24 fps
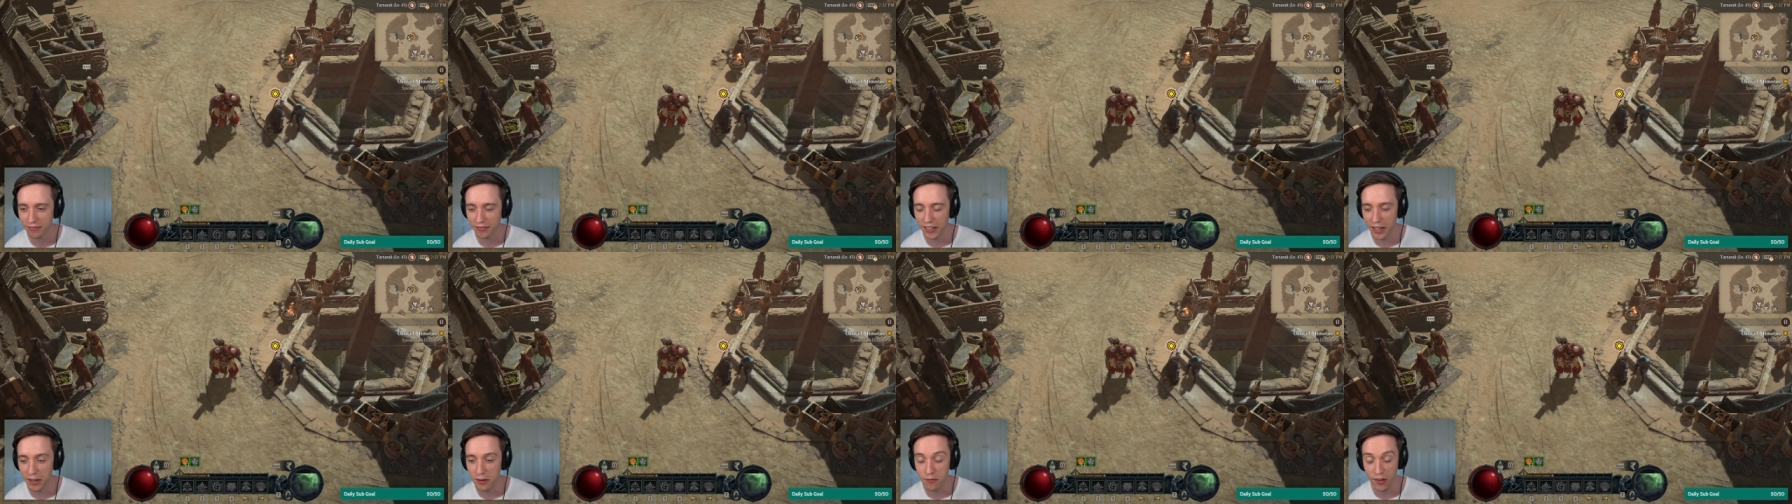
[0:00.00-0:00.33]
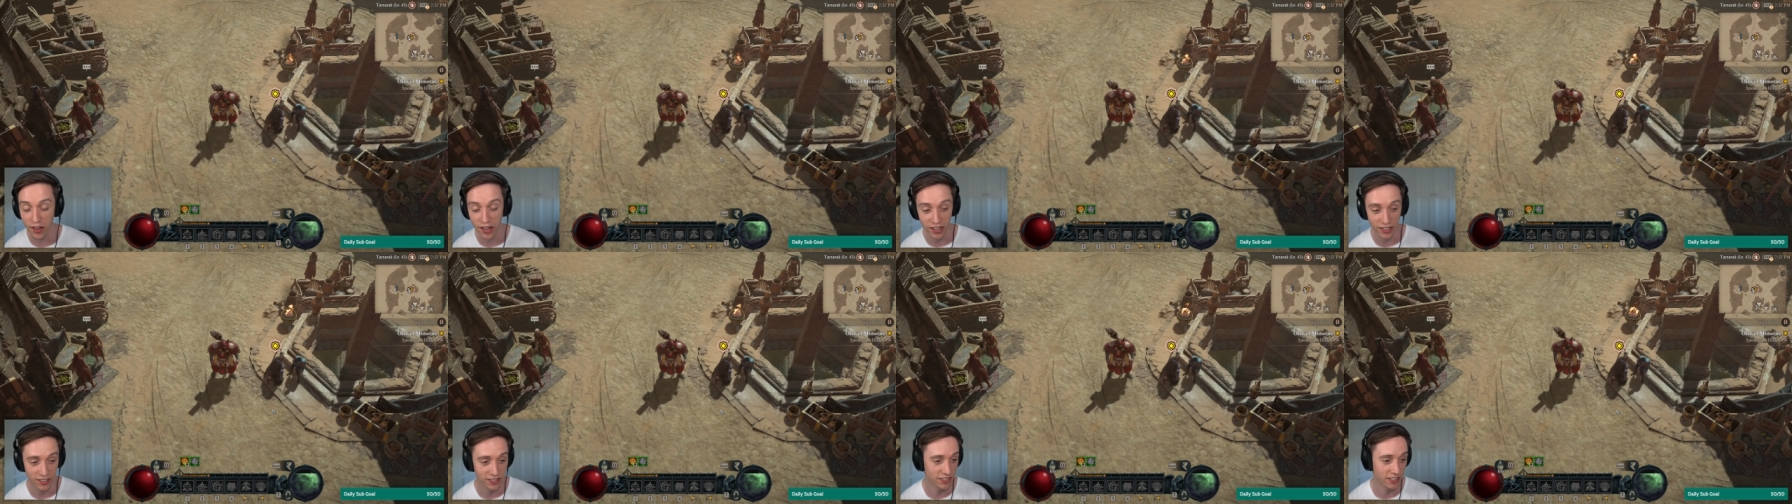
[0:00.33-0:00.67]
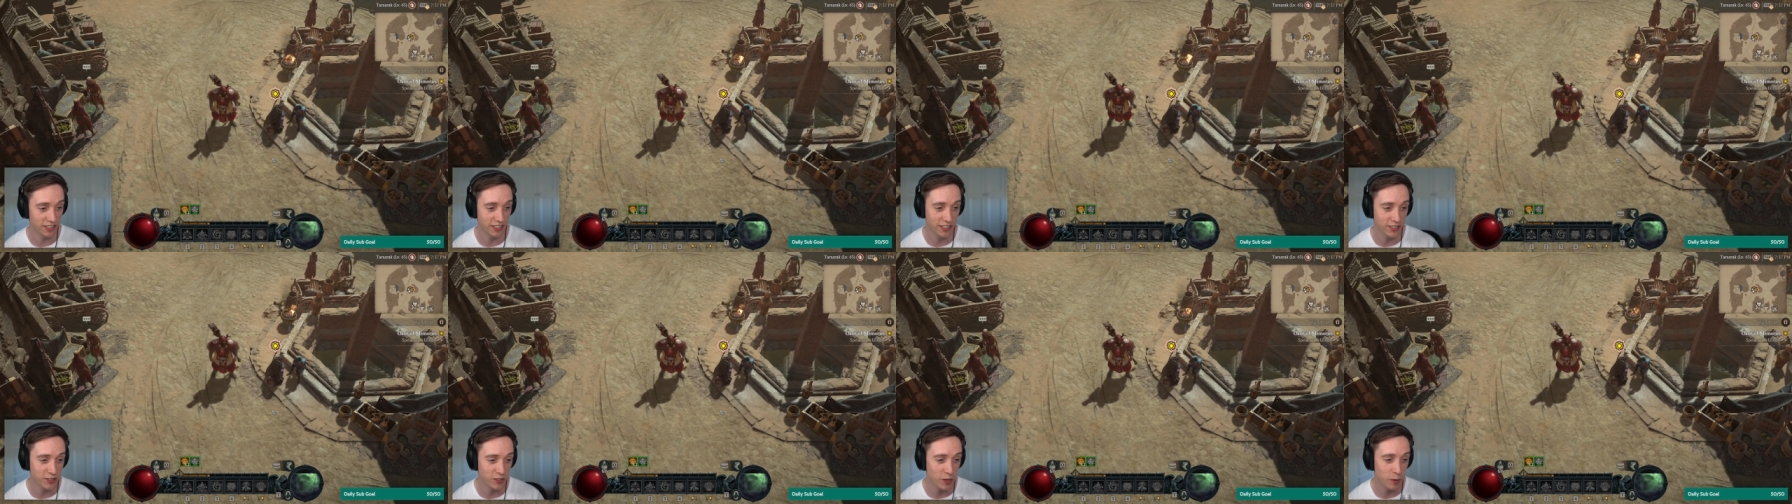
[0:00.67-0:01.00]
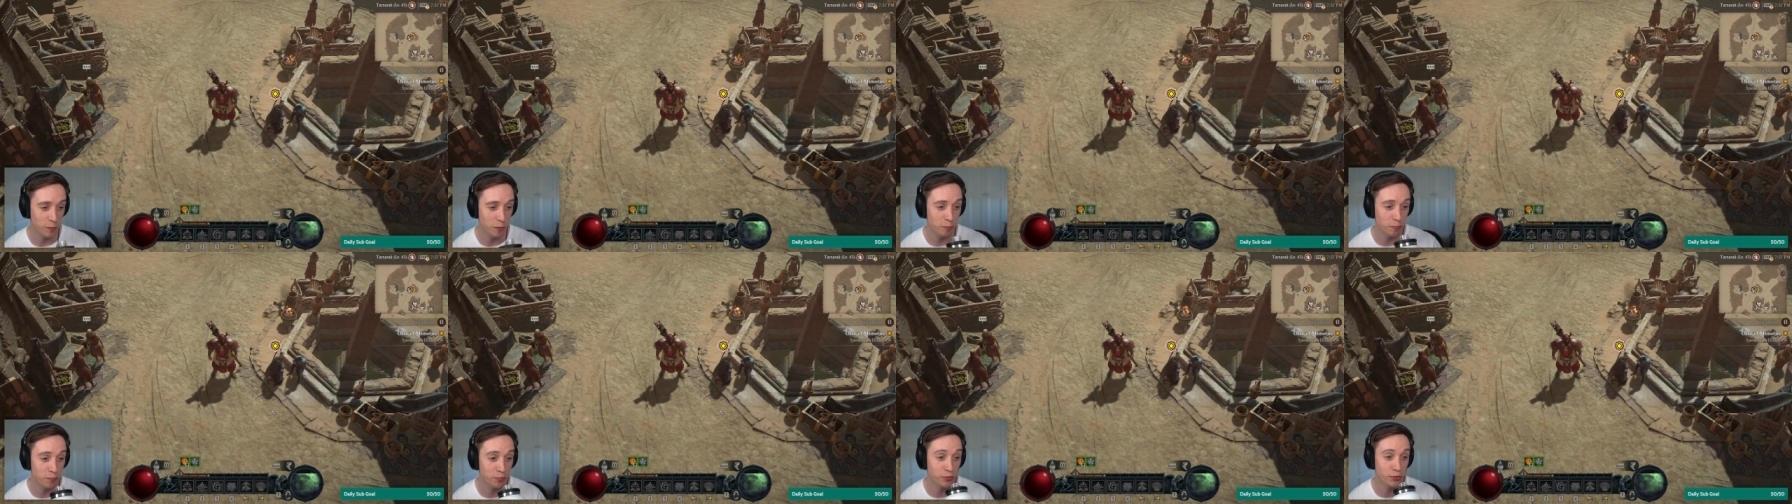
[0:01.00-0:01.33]
in Vegas. I think that's
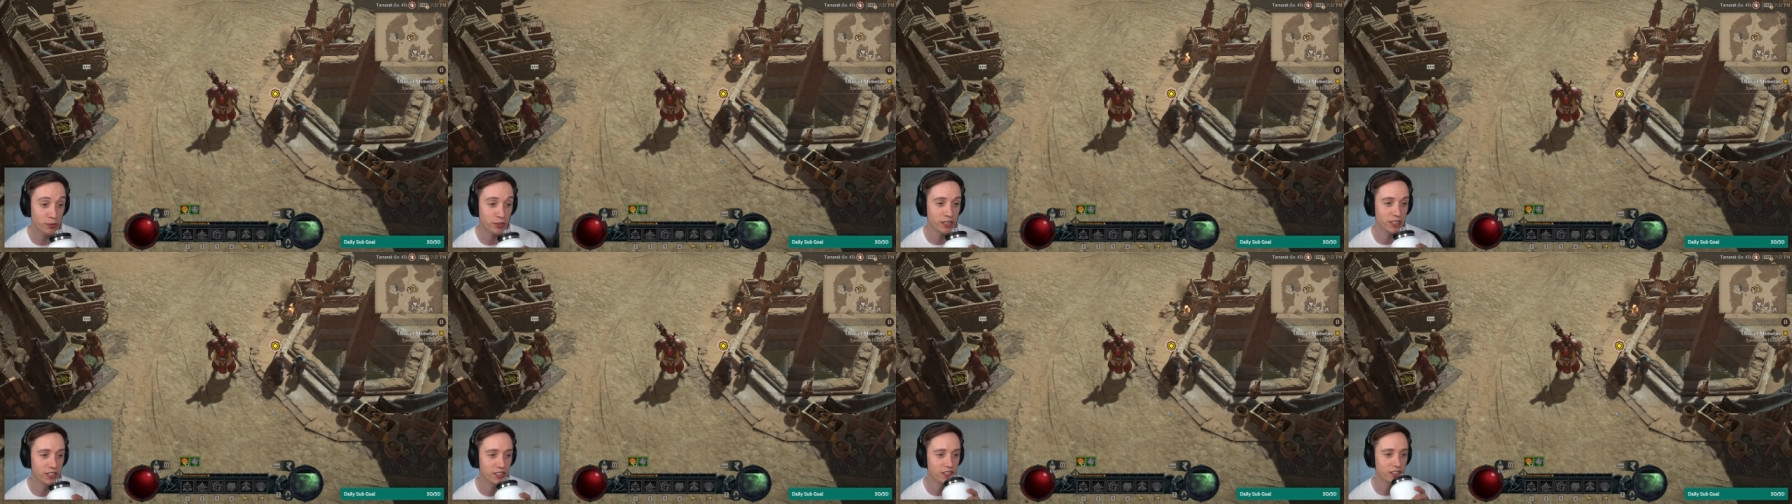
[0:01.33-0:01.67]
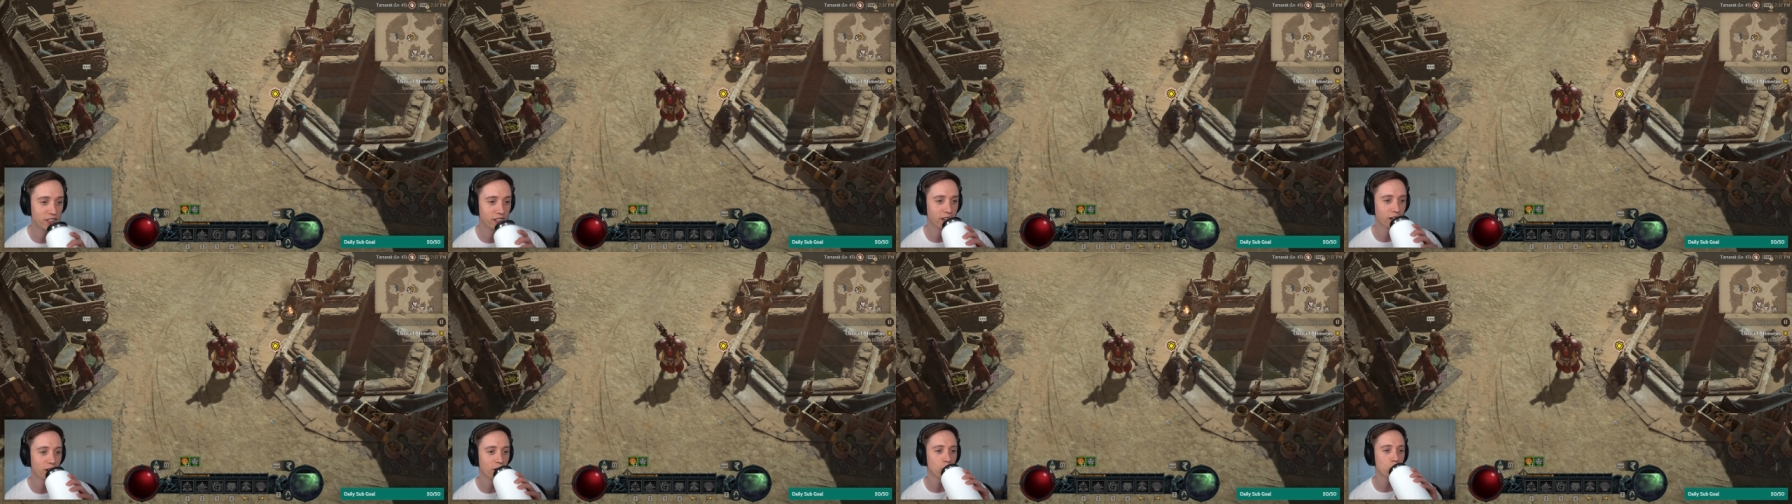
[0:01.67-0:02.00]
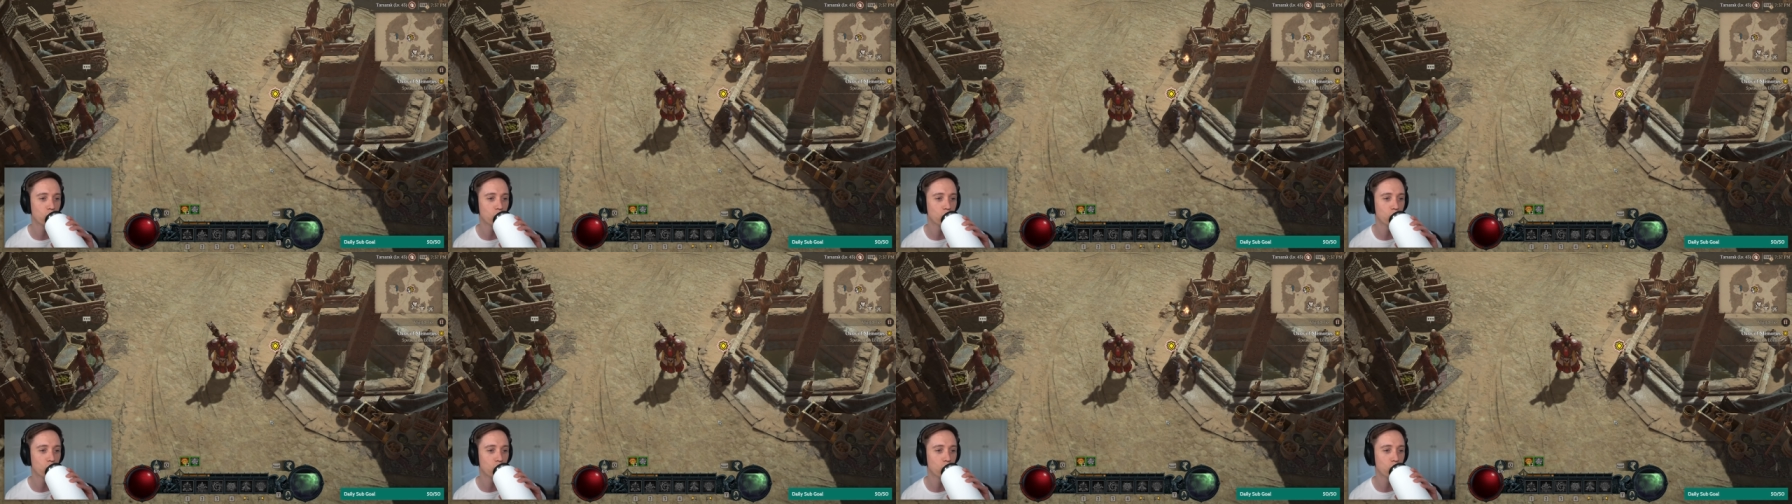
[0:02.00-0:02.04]
gonna be pretty sick.